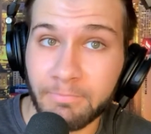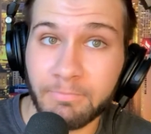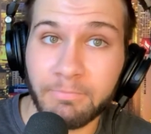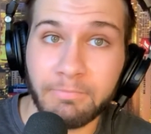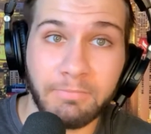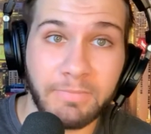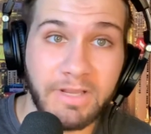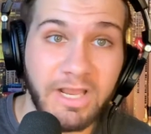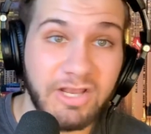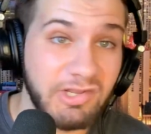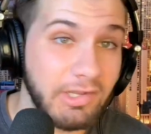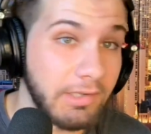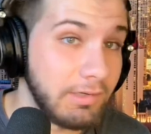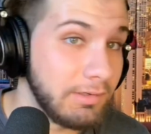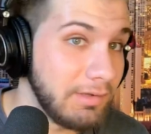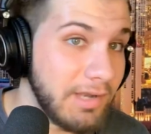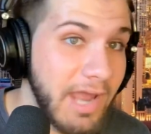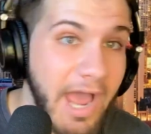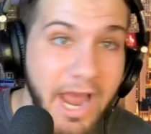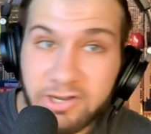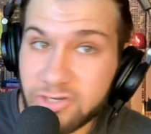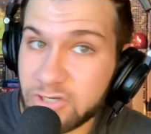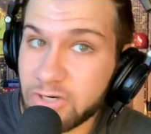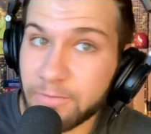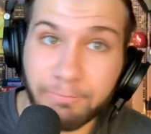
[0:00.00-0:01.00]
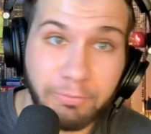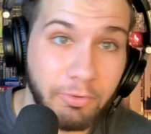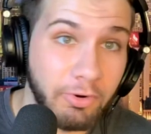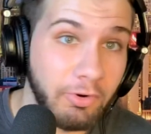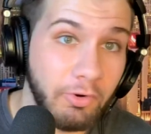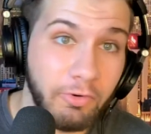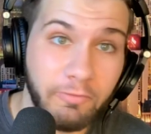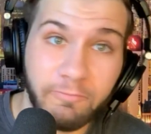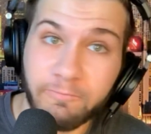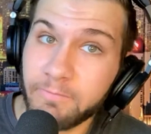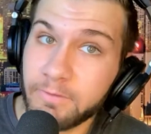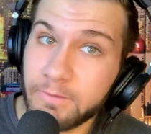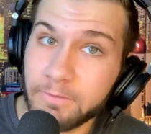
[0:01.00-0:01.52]
He has a lot to
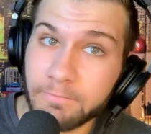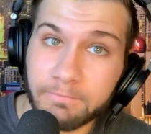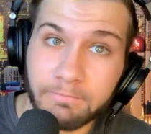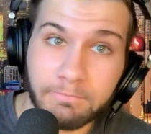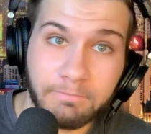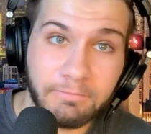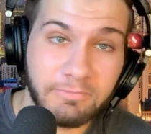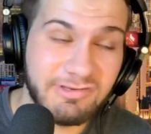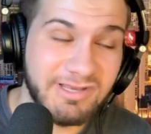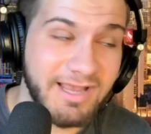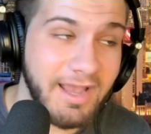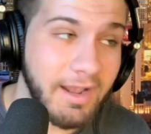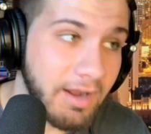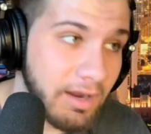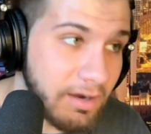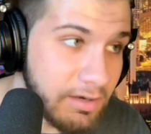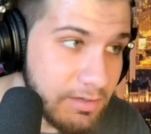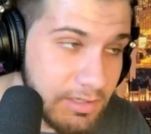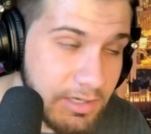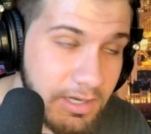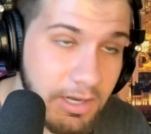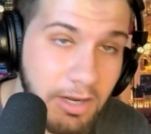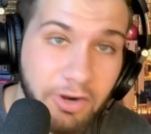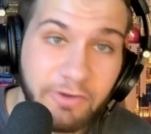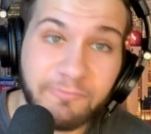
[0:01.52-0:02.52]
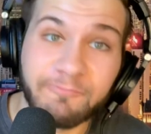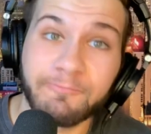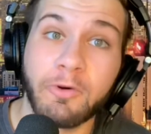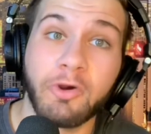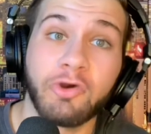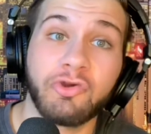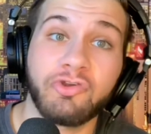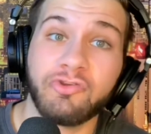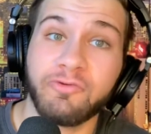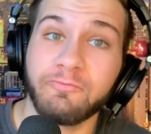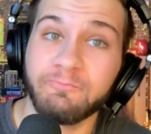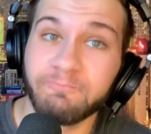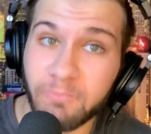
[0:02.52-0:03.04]
prove. Second year,
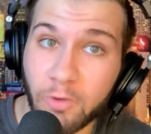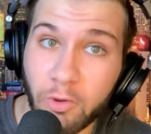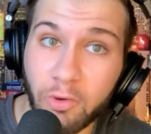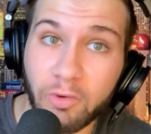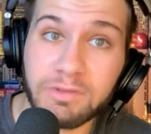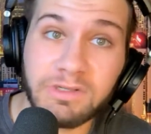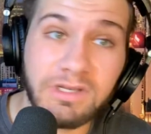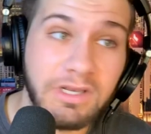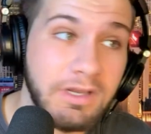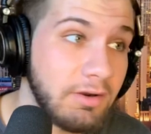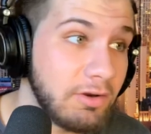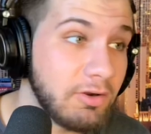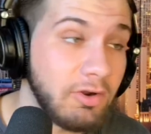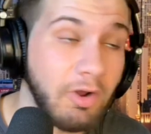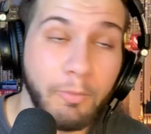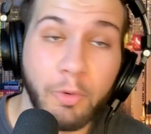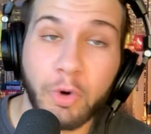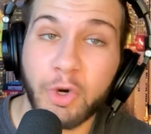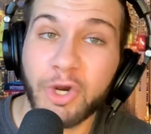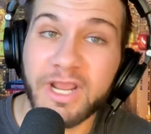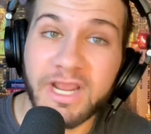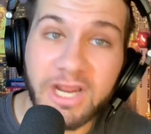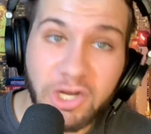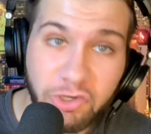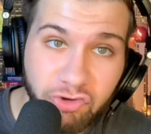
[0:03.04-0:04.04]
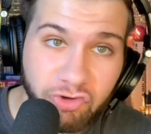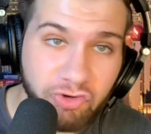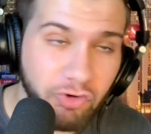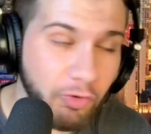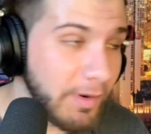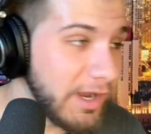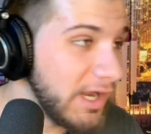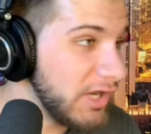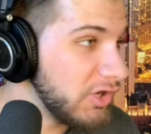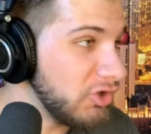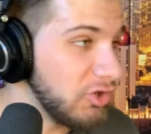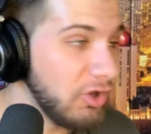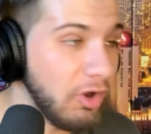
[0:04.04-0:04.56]
first full year, no more
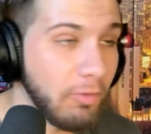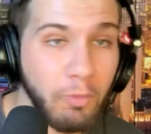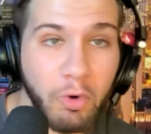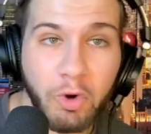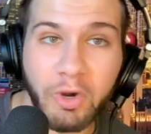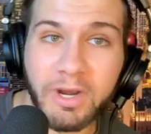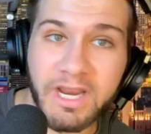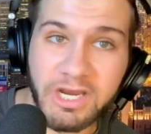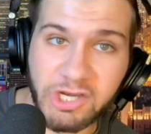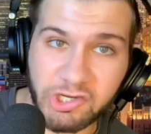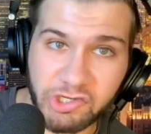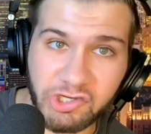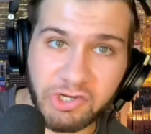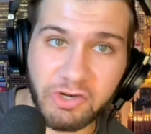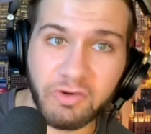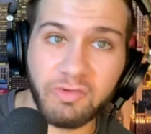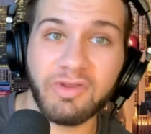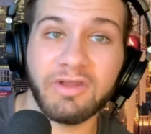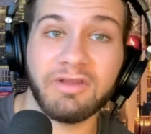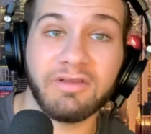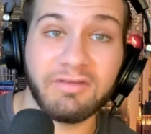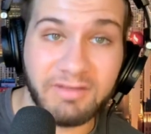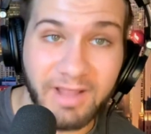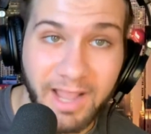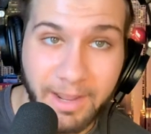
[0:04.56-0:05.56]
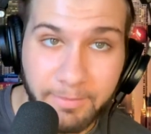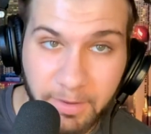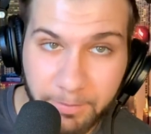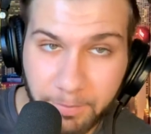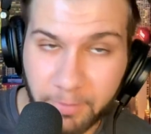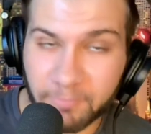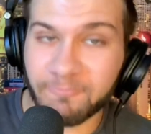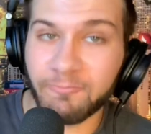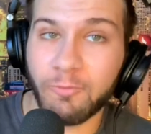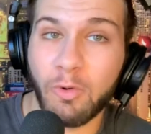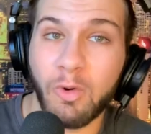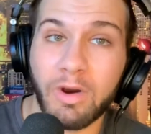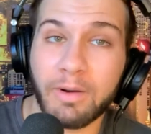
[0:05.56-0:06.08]
injuries, no more issues. It's time to
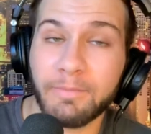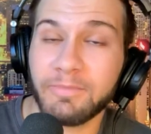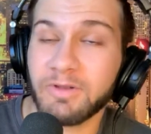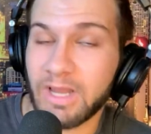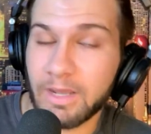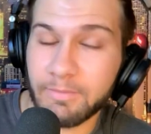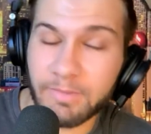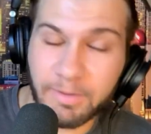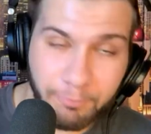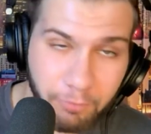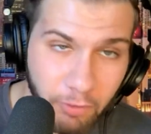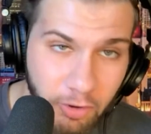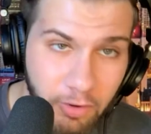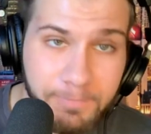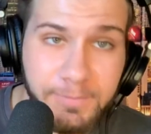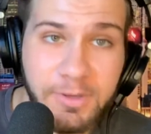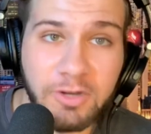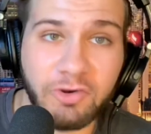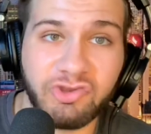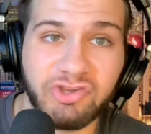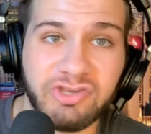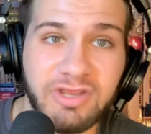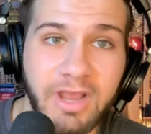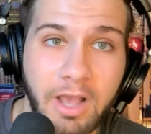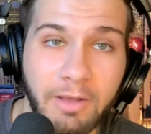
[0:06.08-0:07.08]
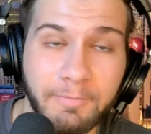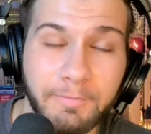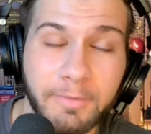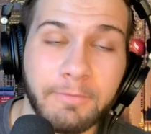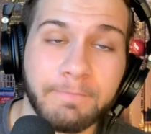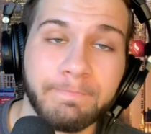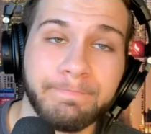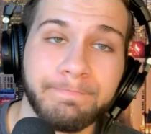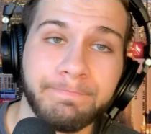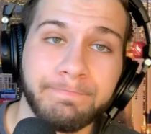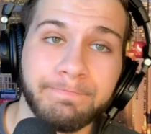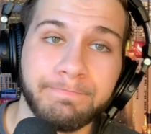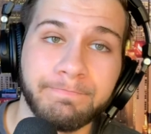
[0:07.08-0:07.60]
perform, time to prove yourself.
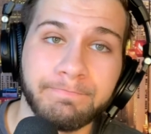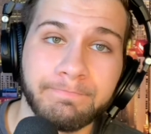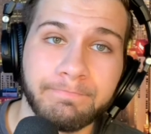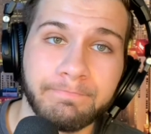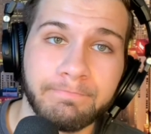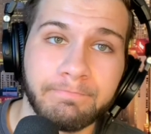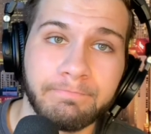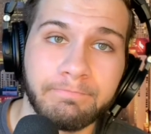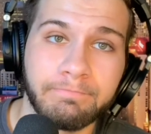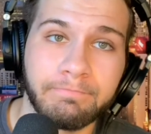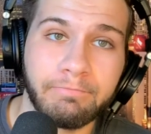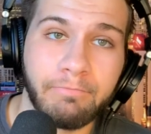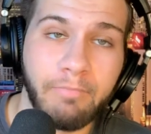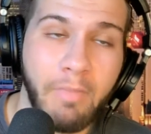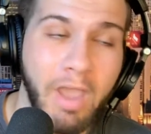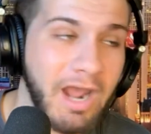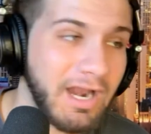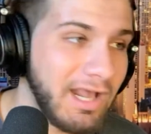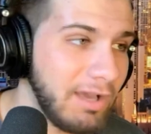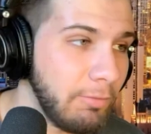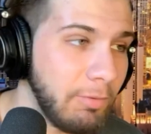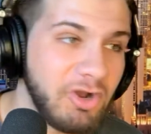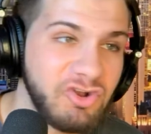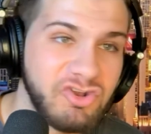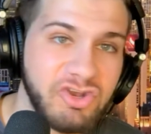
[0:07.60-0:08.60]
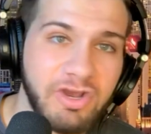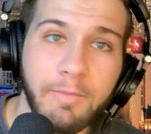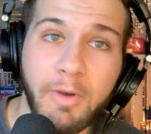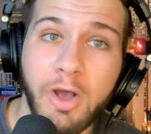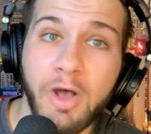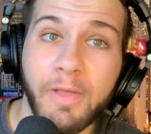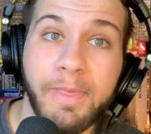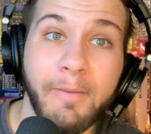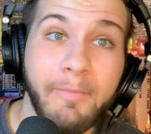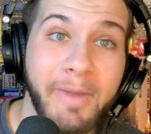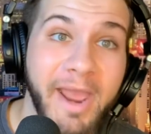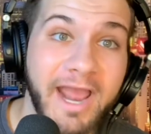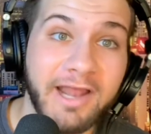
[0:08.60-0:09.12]
And I wish him all
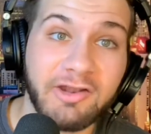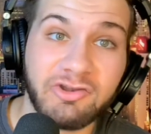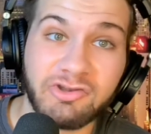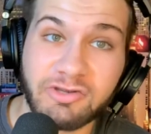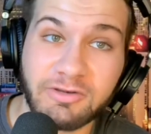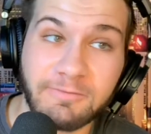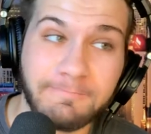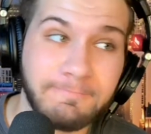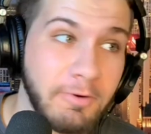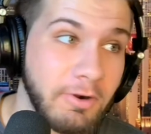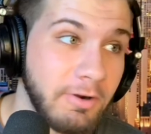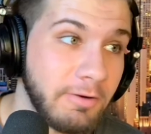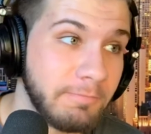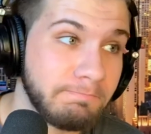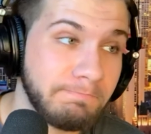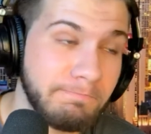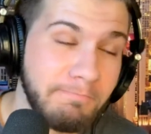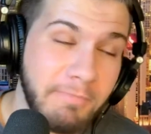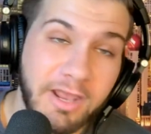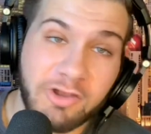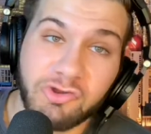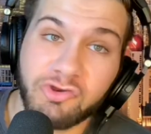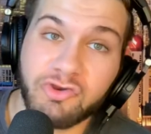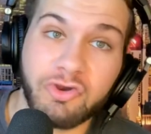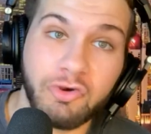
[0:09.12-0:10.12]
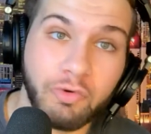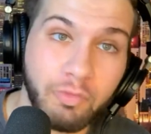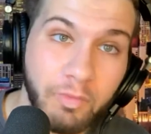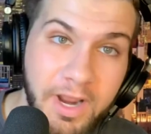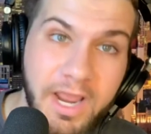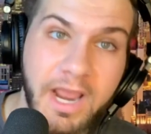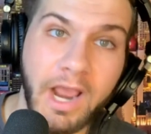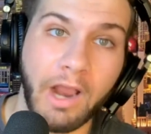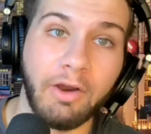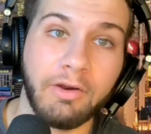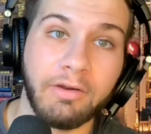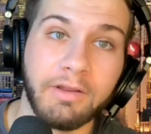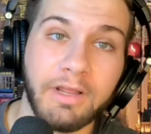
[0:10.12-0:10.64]
the best for his
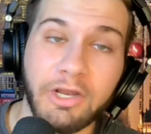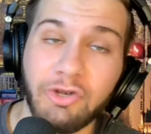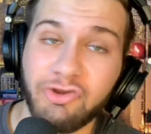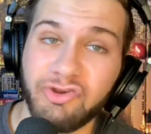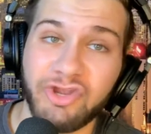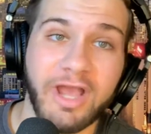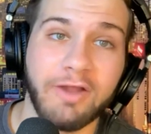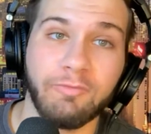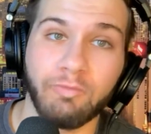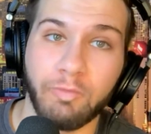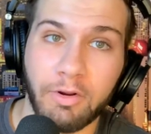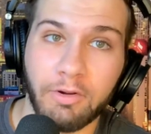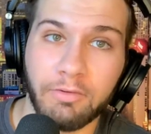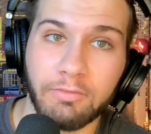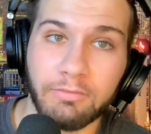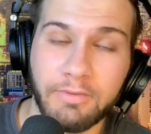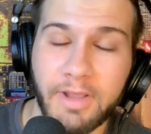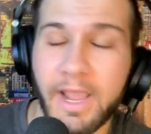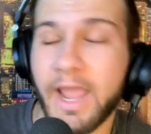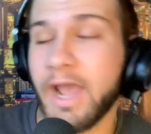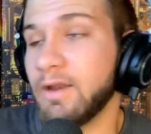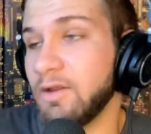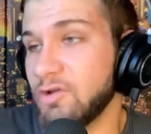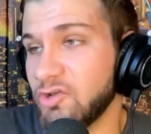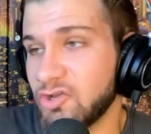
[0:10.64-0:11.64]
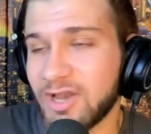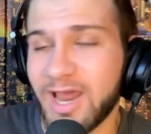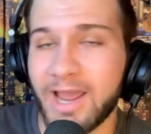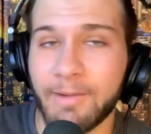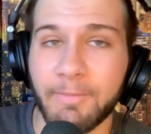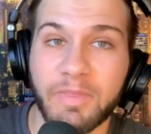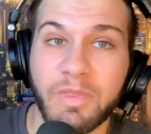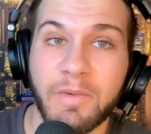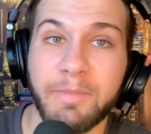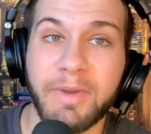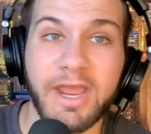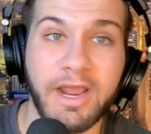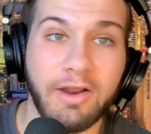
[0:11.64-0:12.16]
career in general and his time with
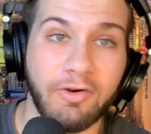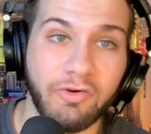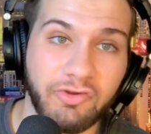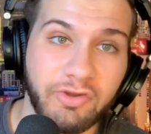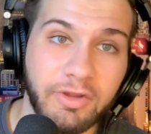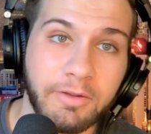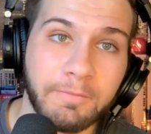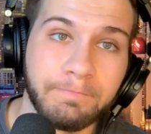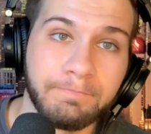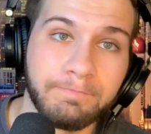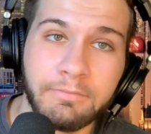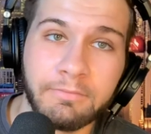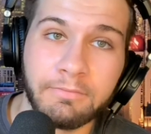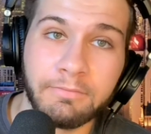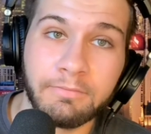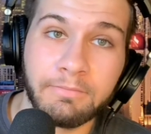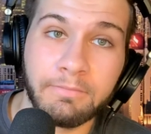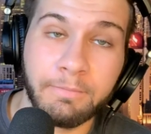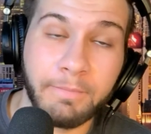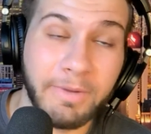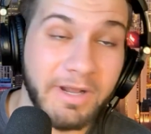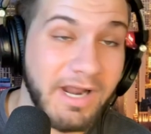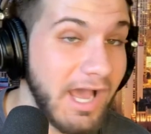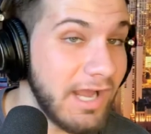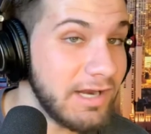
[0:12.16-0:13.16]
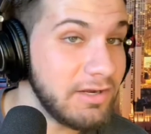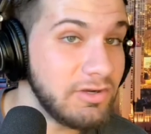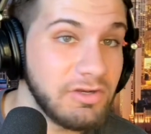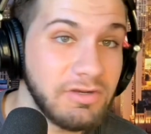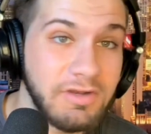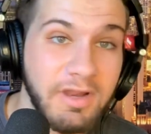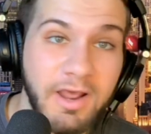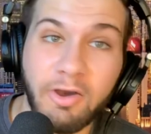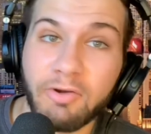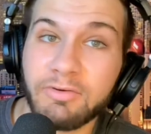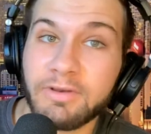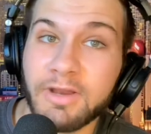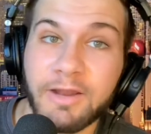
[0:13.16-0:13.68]
the Bears. But I
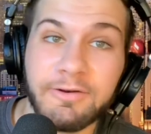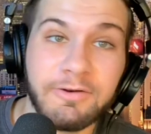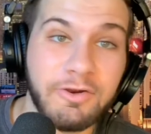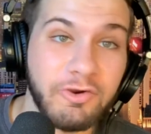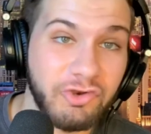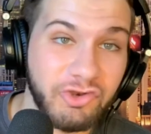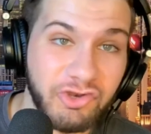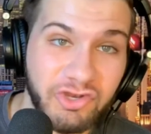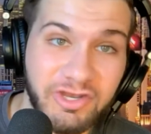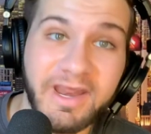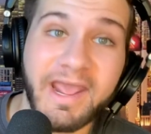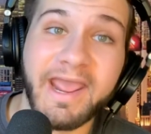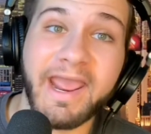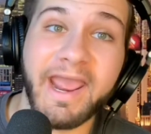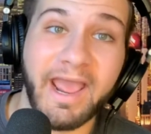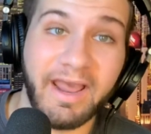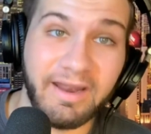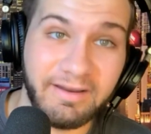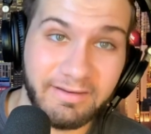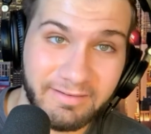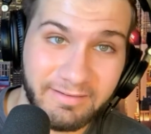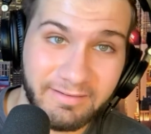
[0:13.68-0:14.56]
don't understand